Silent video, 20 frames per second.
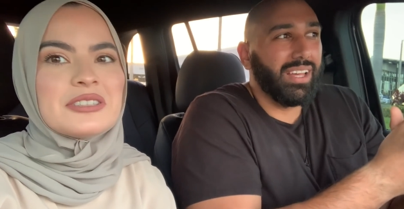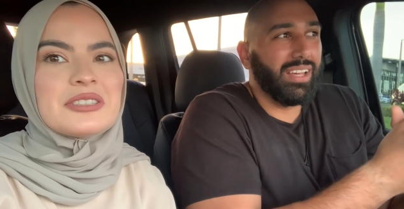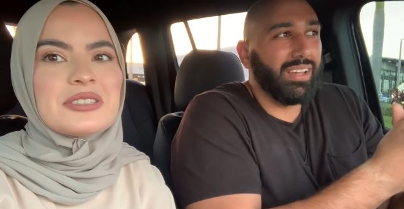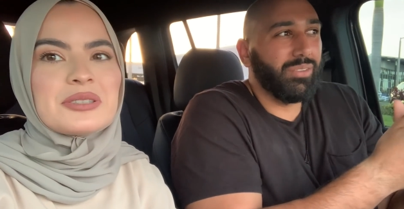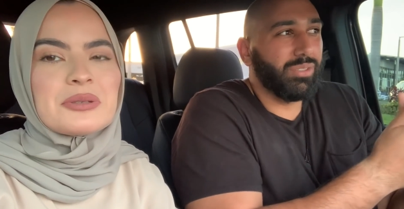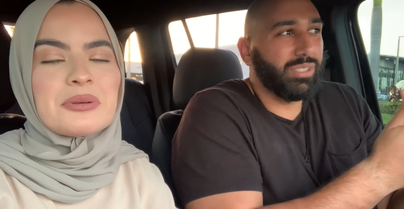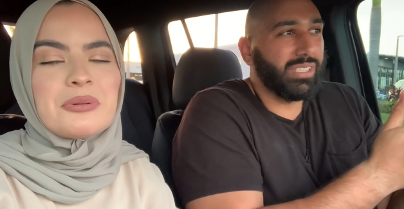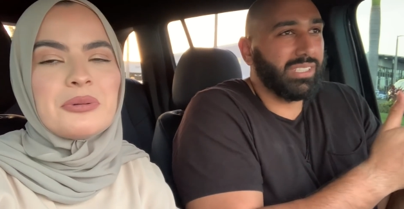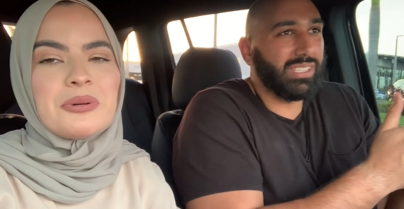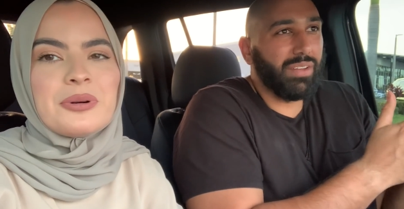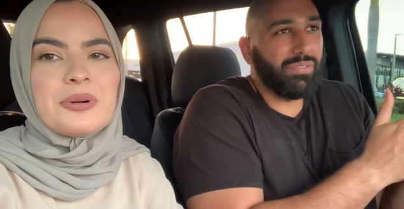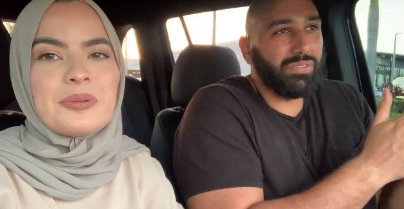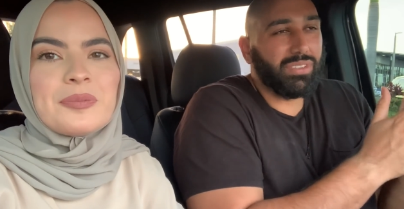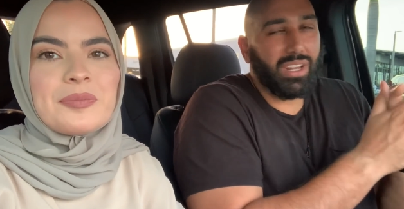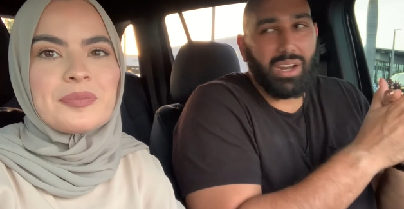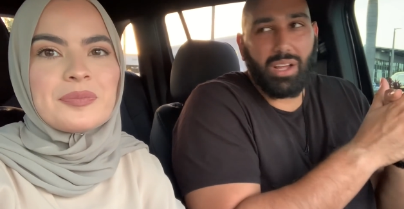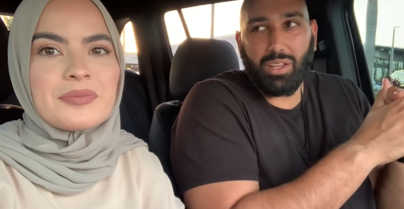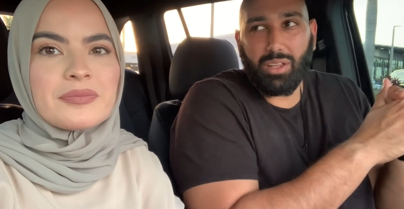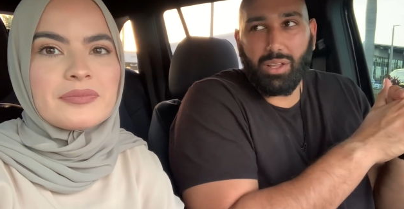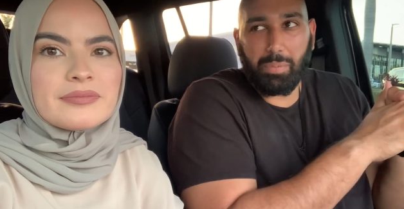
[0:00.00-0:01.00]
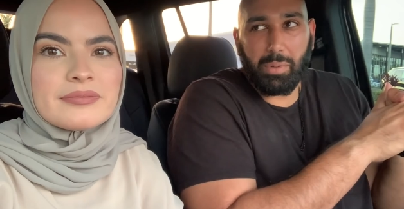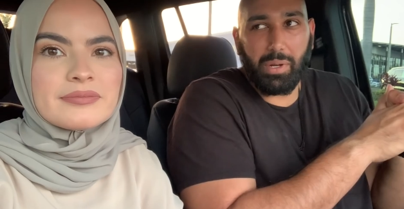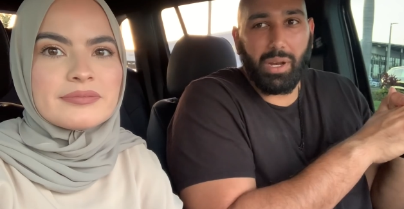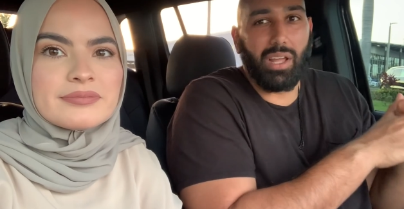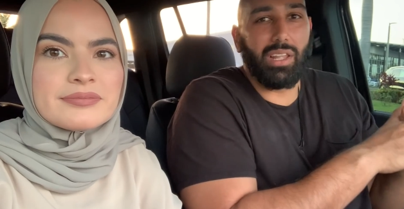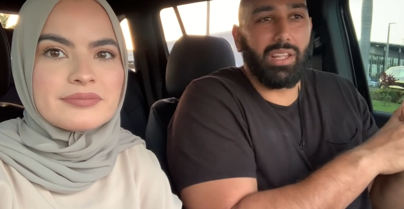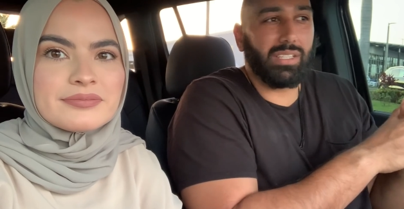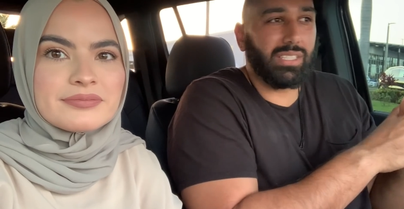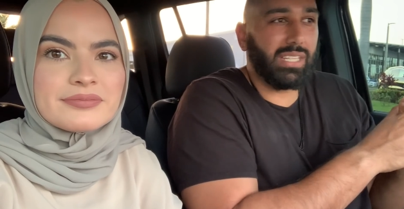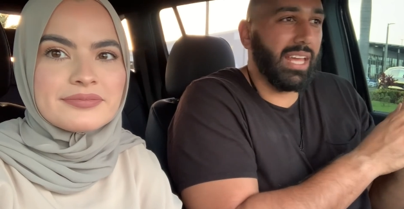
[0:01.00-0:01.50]
Speaker 1: we cool. just left it all up in
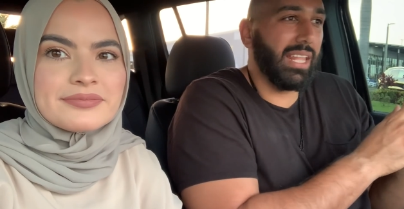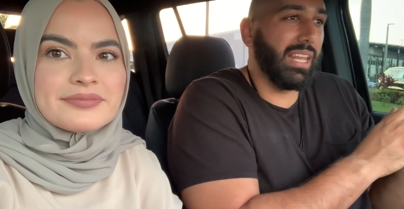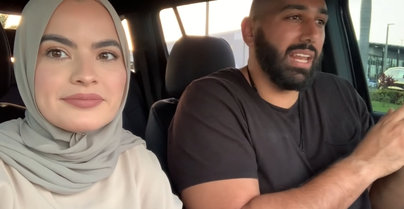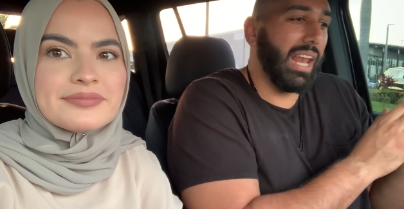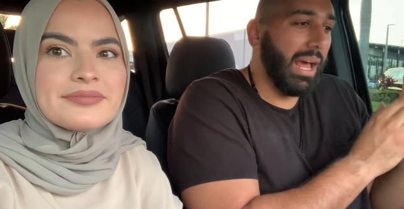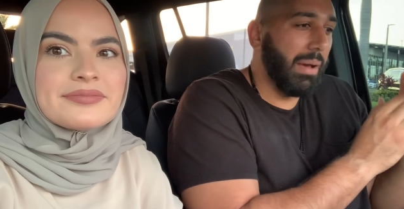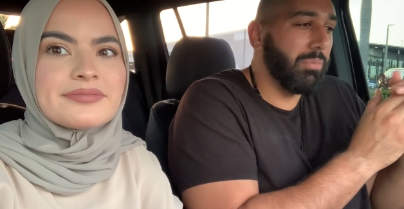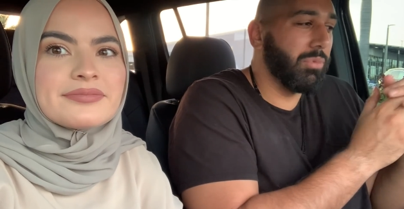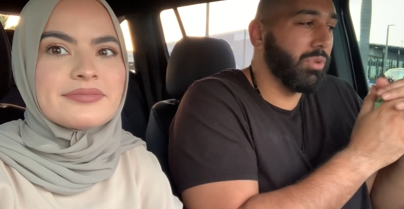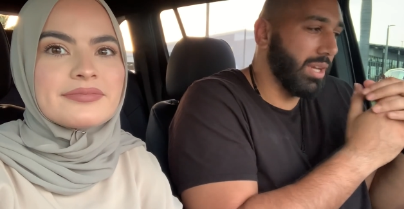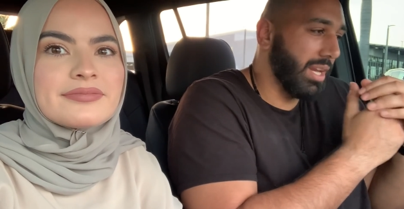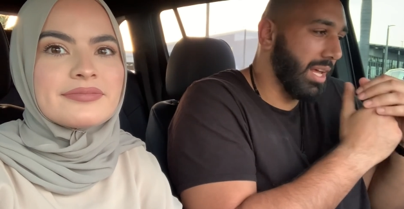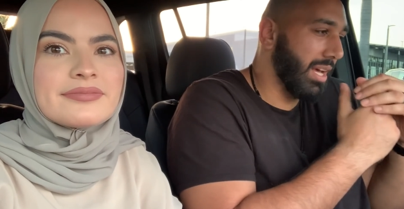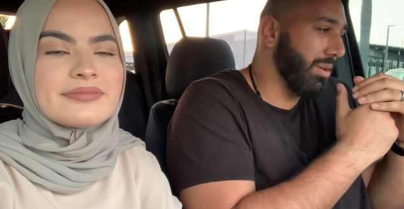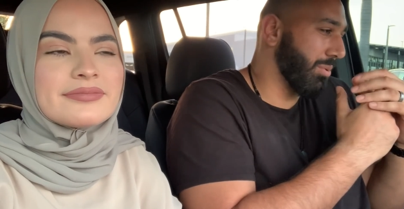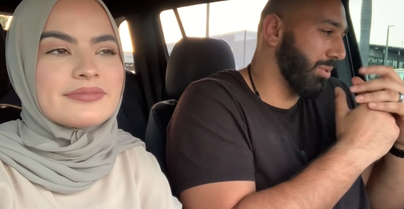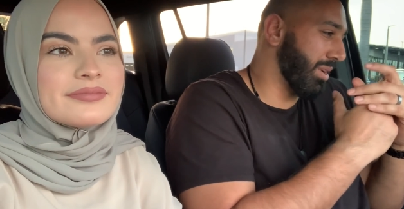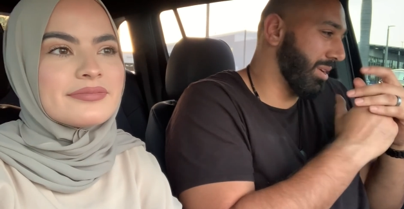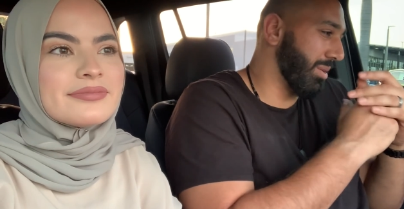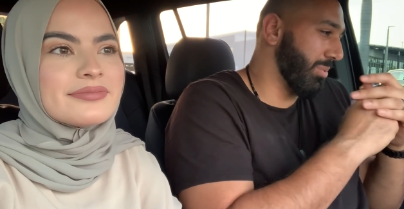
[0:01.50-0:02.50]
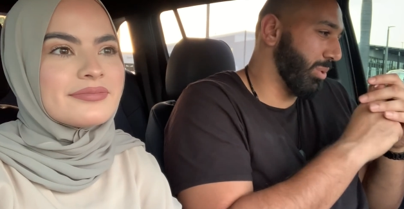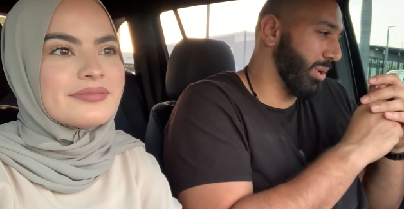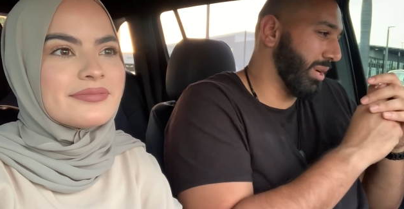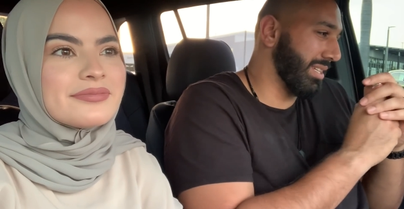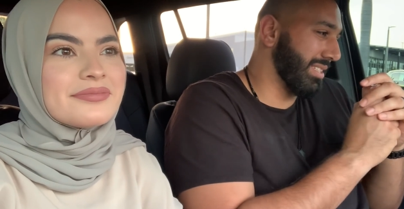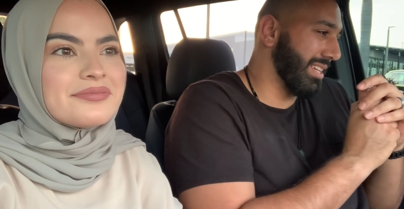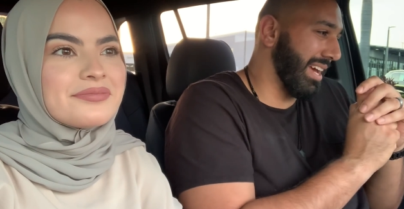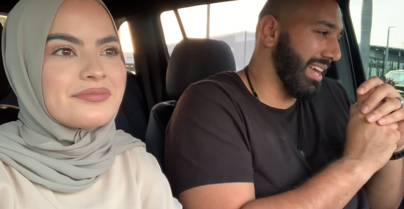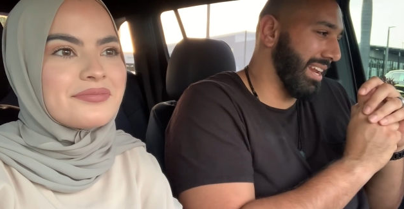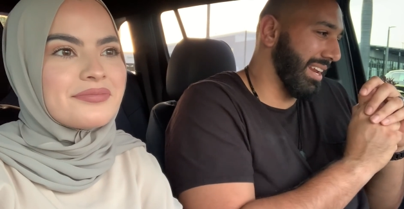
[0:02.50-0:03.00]
Allah's hand. Alhamdulillah, we're, we're
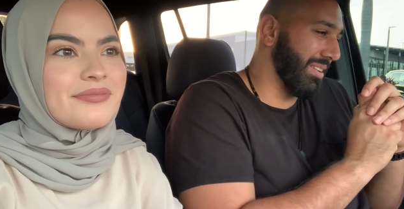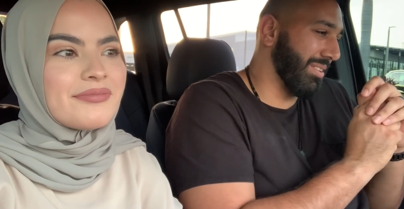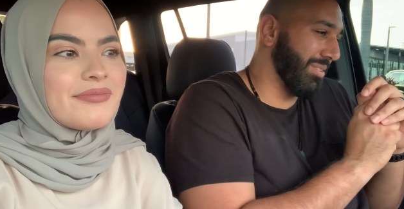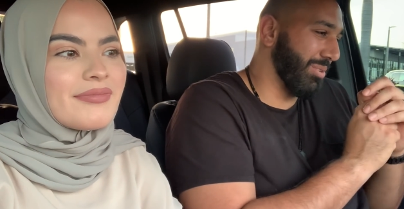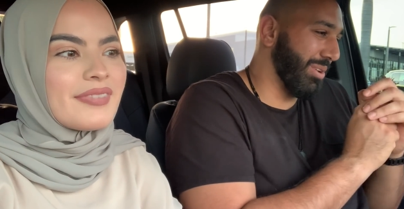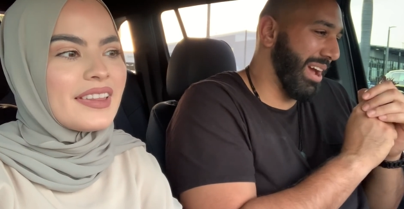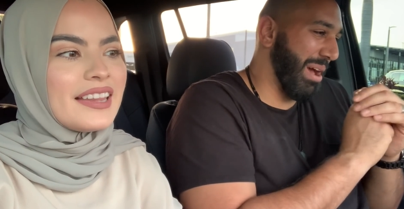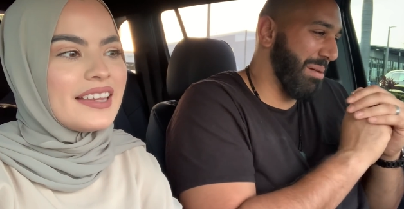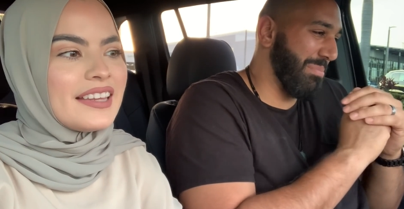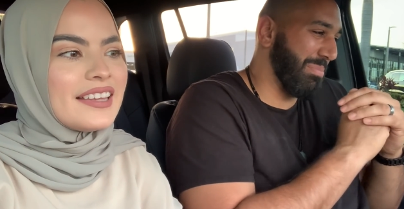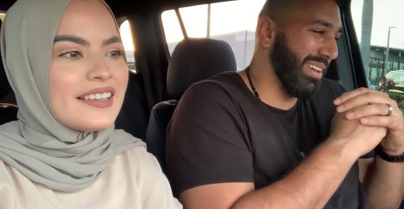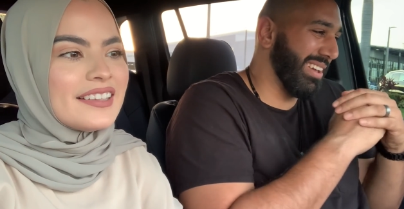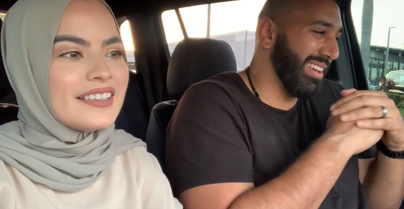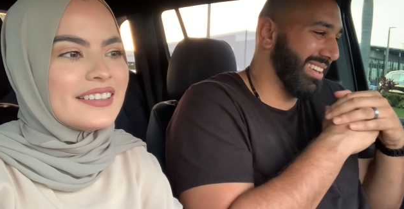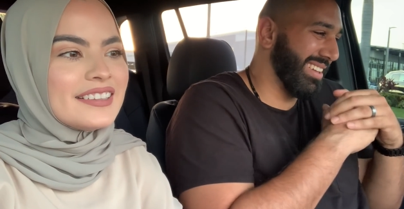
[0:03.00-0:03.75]
excited. We're happy.